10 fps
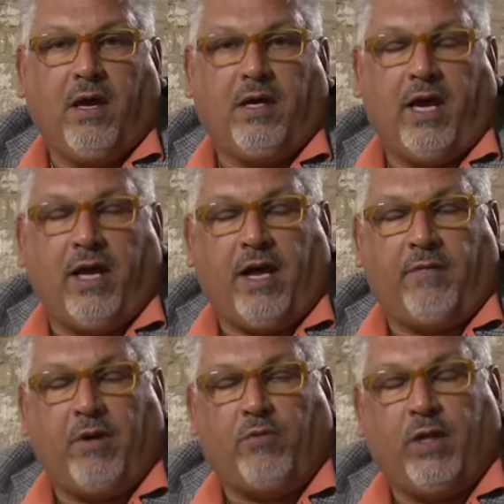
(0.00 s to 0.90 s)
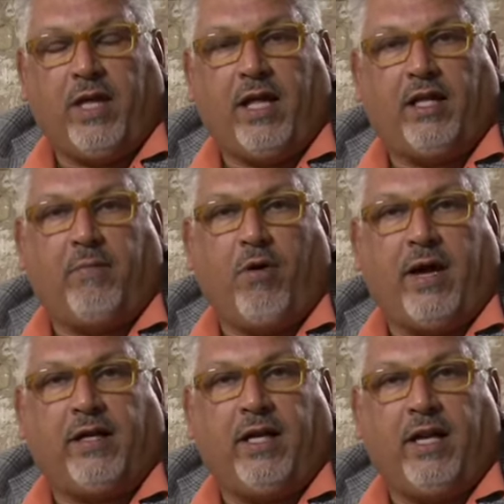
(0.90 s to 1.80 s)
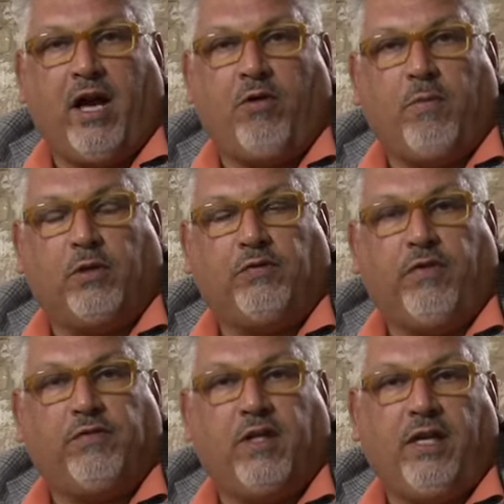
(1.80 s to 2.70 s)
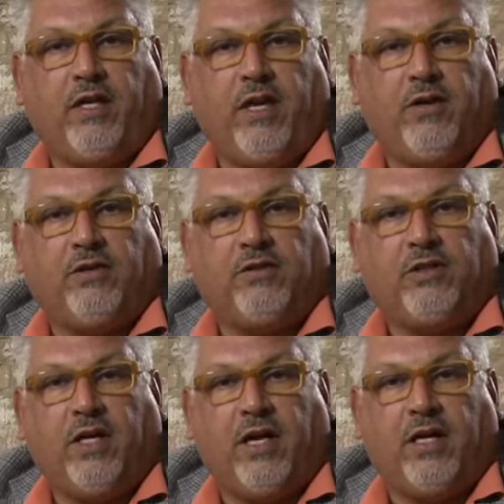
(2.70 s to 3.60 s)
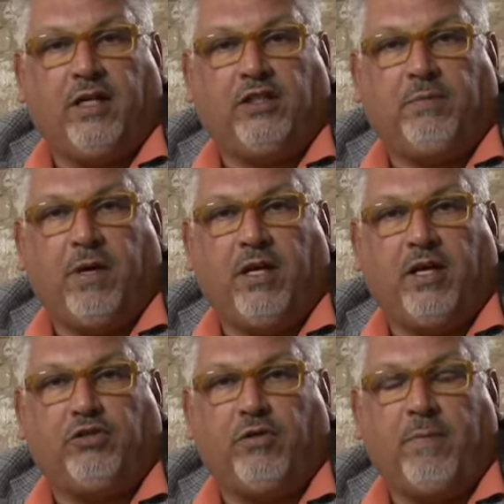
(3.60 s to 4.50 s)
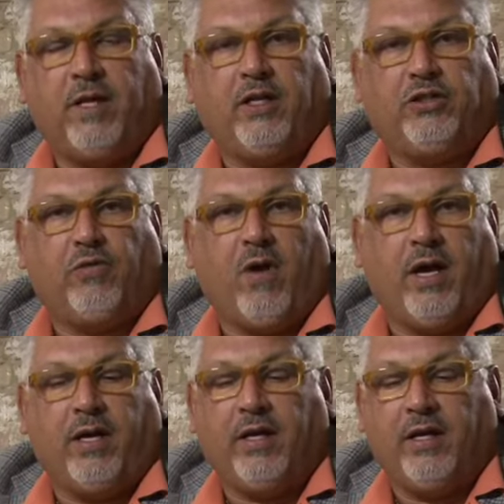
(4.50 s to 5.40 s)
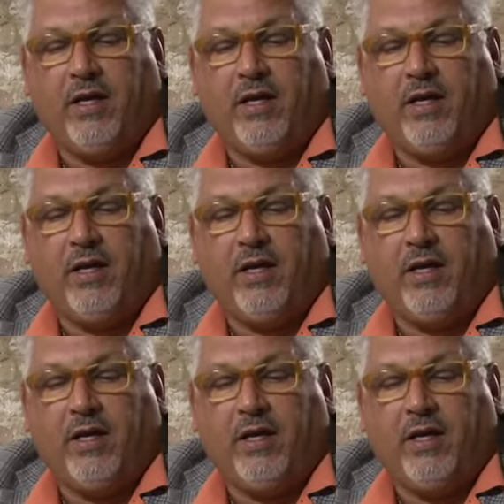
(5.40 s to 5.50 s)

Again, I've been with Alec Bradley now almost 15 years, and it's been a tremendous ride.